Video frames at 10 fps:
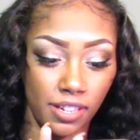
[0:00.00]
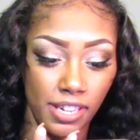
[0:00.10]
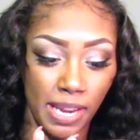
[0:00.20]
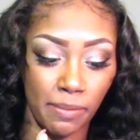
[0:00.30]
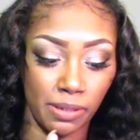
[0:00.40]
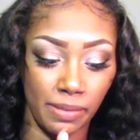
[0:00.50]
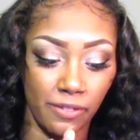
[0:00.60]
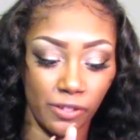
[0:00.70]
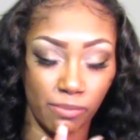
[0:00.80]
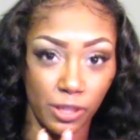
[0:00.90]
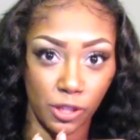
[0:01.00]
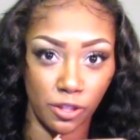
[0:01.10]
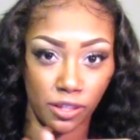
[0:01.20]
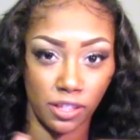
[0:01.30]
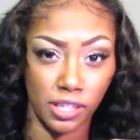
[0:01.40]
named me from this
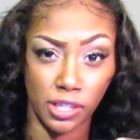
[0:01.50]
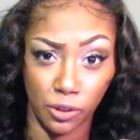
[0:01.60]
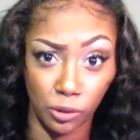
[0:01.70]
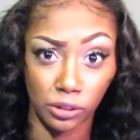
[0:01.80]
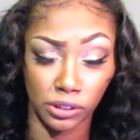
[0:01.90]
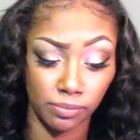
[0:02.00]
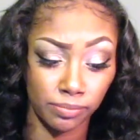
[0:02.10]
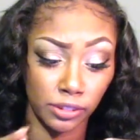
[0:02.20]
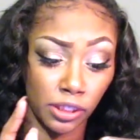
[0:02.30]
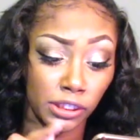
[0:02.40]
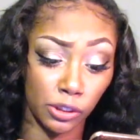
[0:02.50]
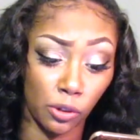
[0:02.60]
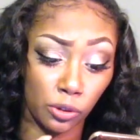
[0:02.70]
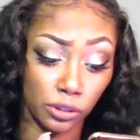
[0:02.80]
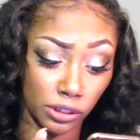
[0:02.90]
song because he's old, so this is an
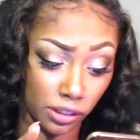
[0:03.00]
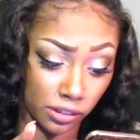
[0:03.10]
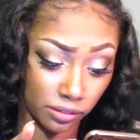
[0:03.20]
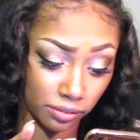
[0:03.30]
old song.